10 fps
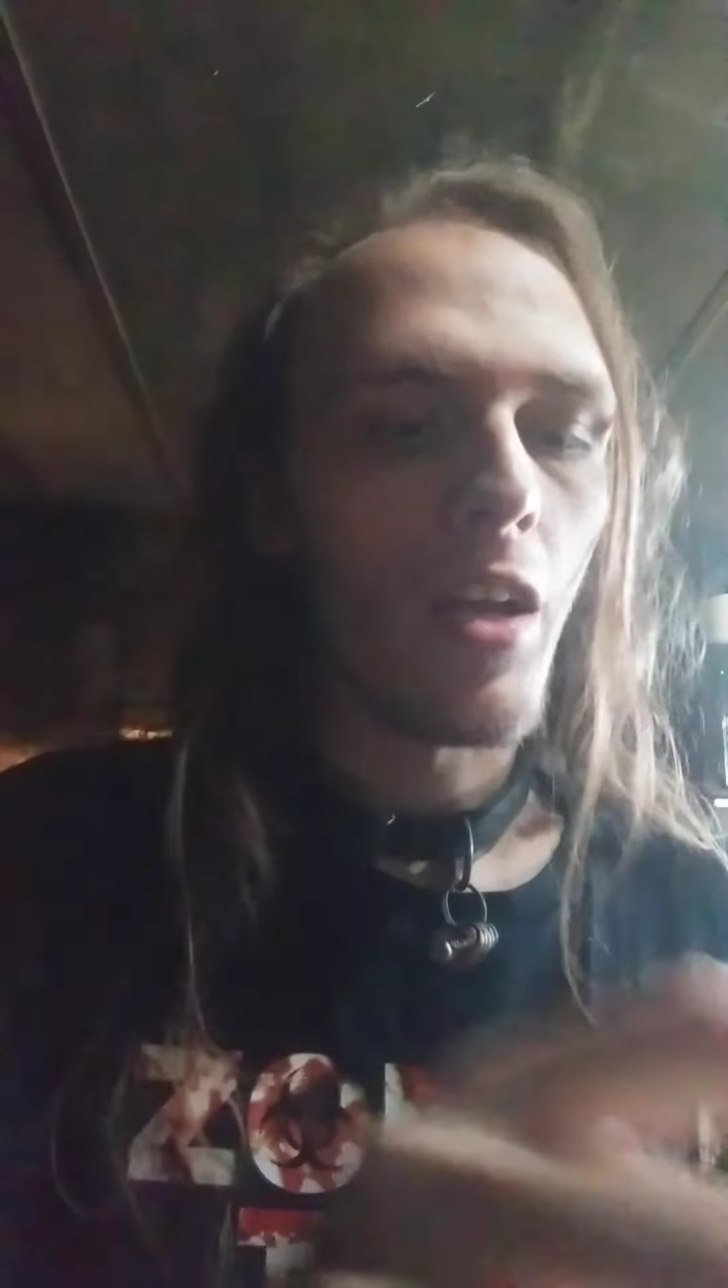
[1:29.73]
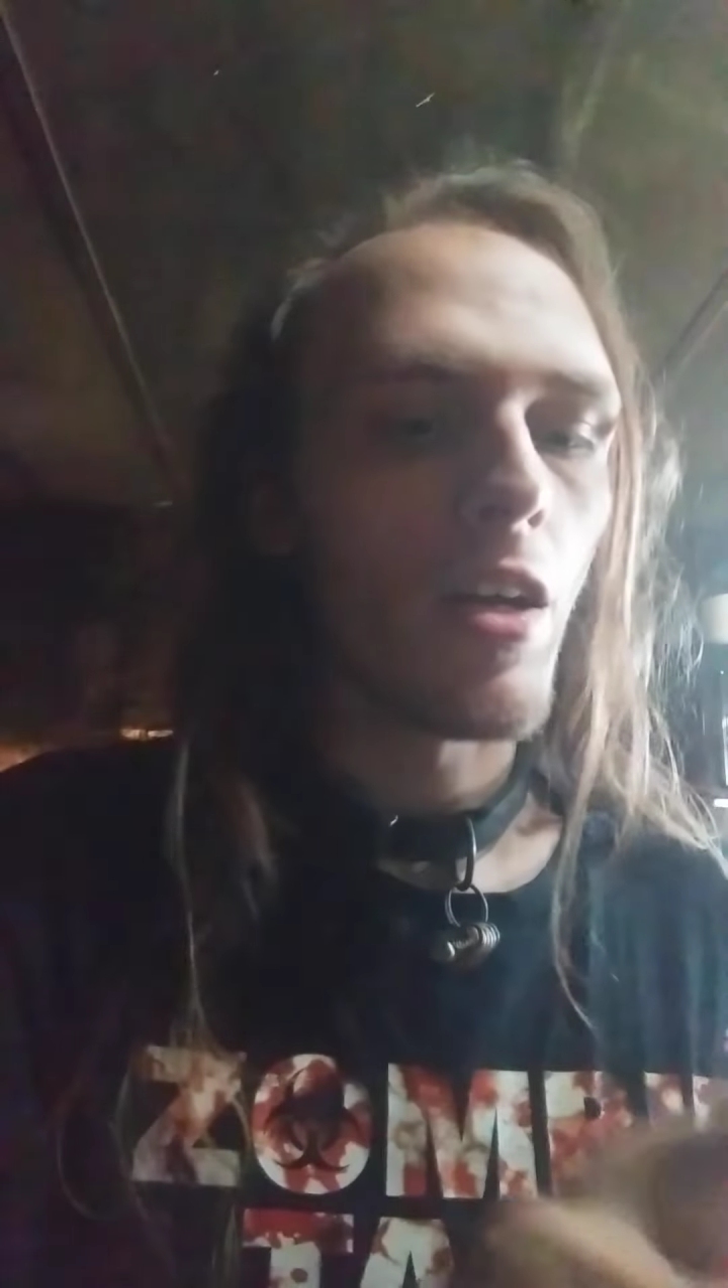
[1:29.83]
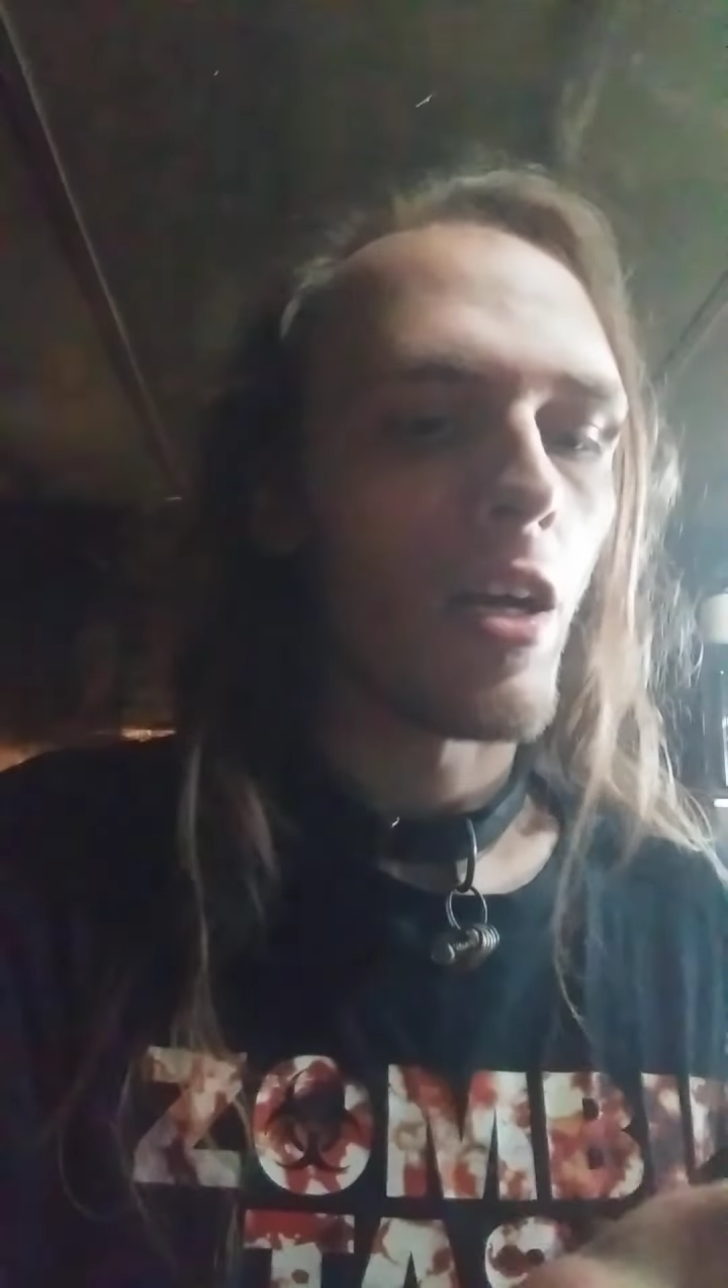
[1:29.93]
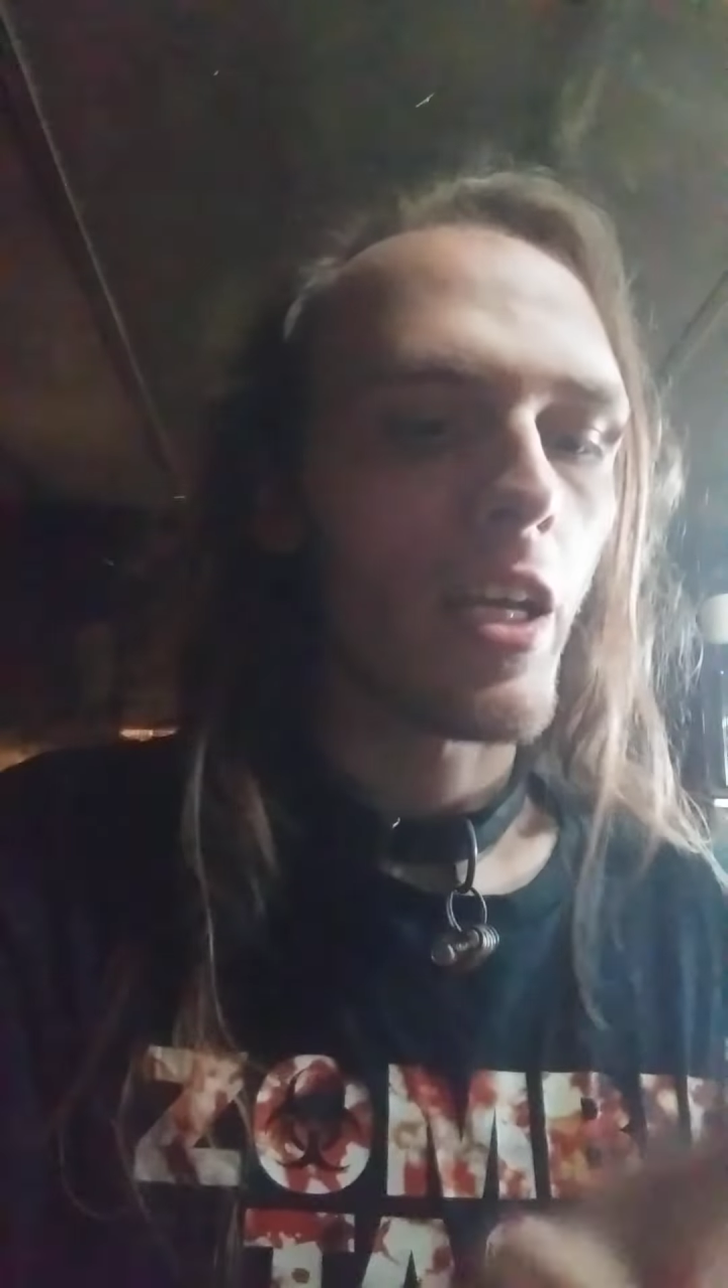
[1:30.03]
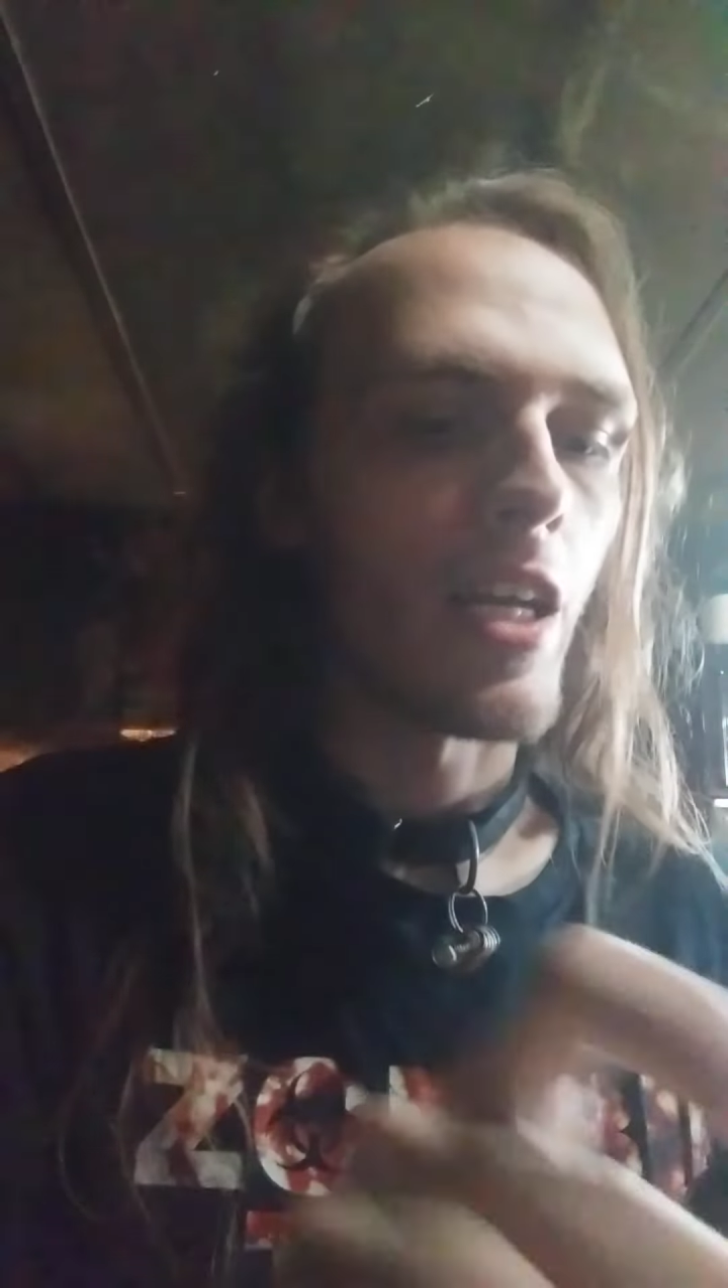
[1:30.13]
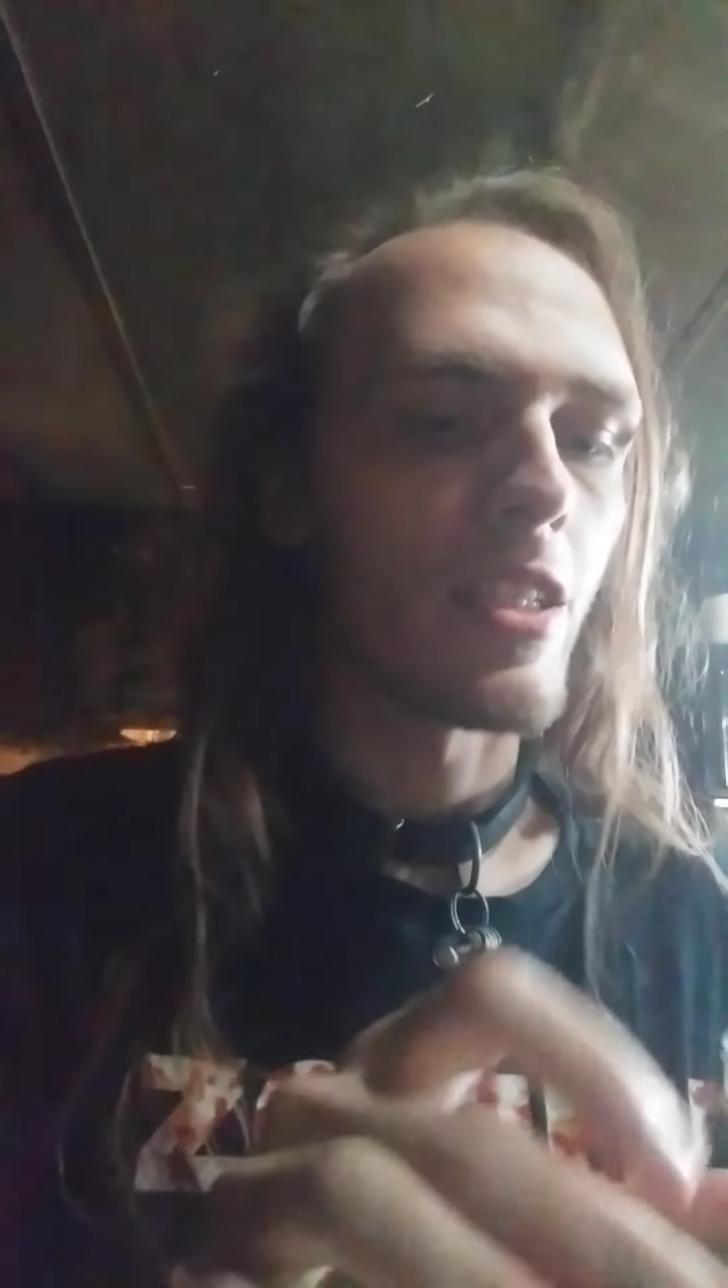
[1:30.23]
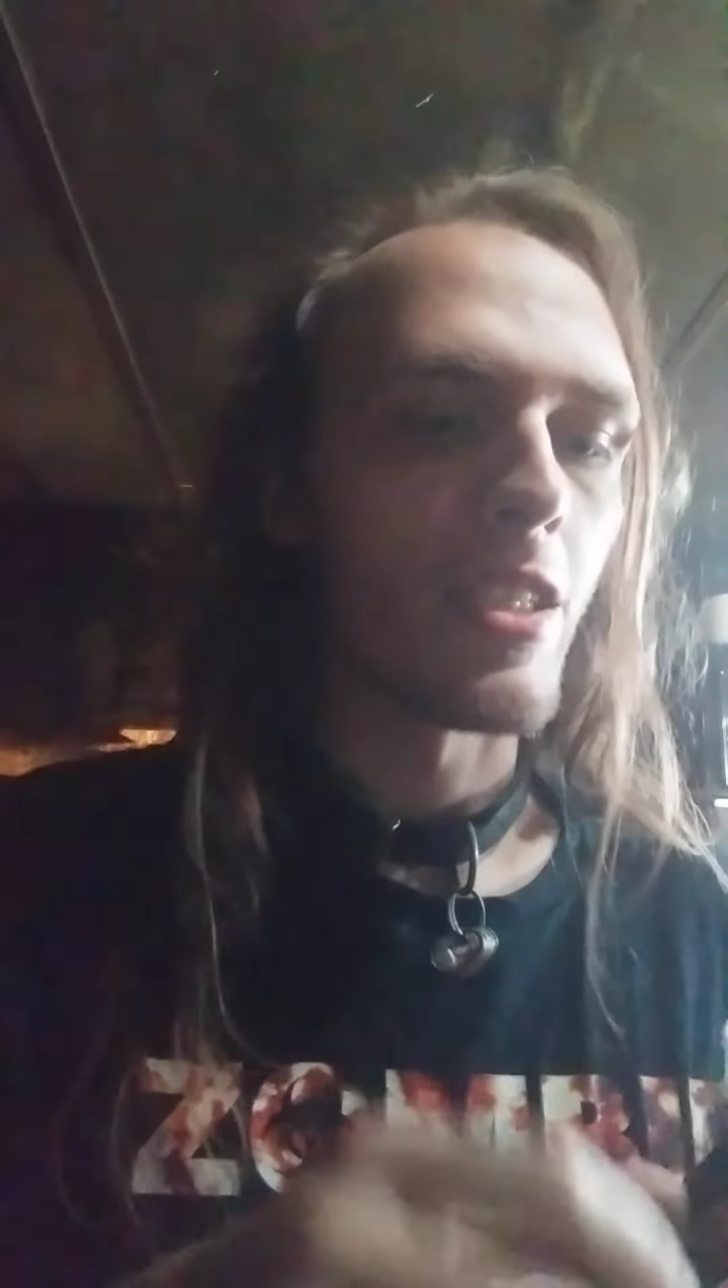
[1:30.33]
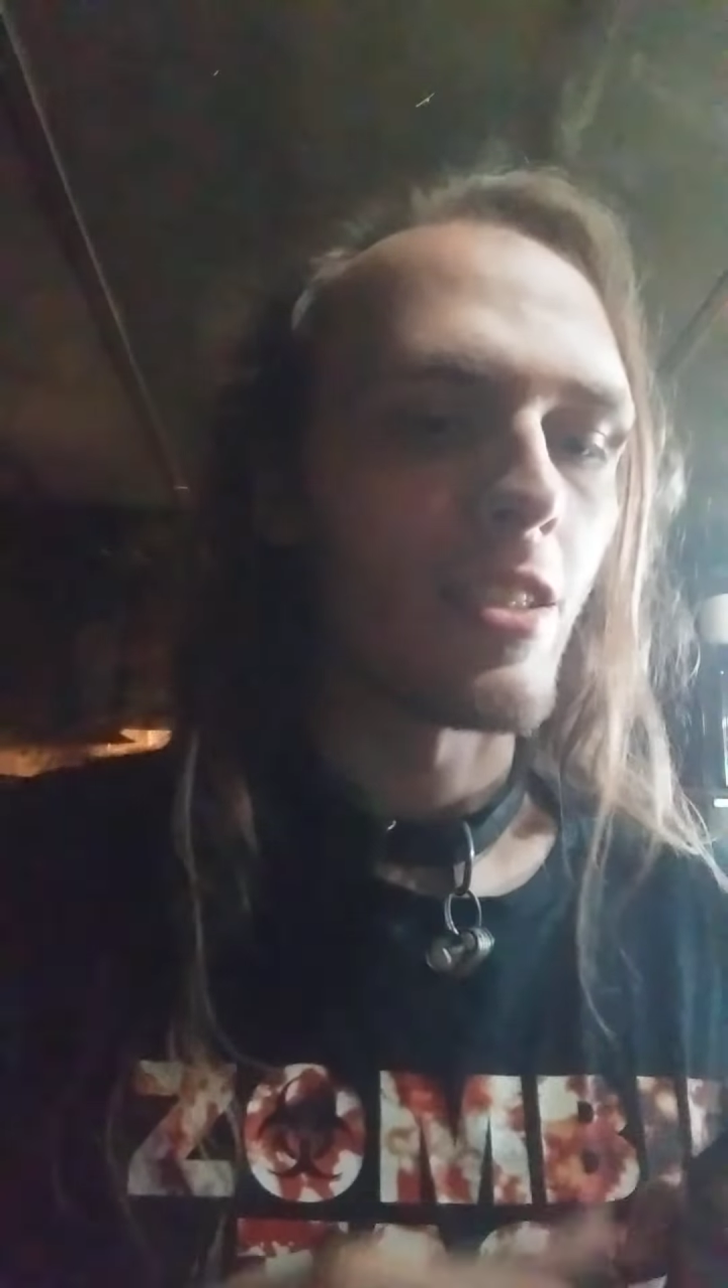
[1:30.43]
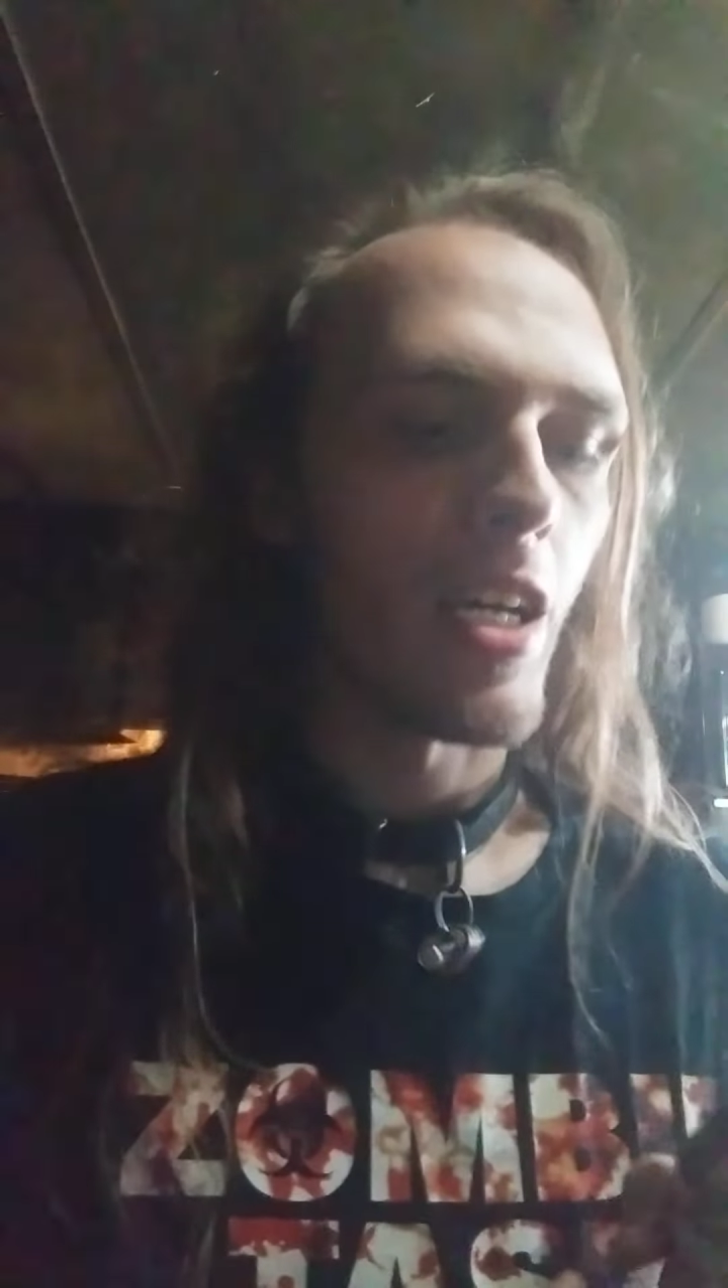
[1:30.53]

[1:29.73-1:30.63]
I can't taste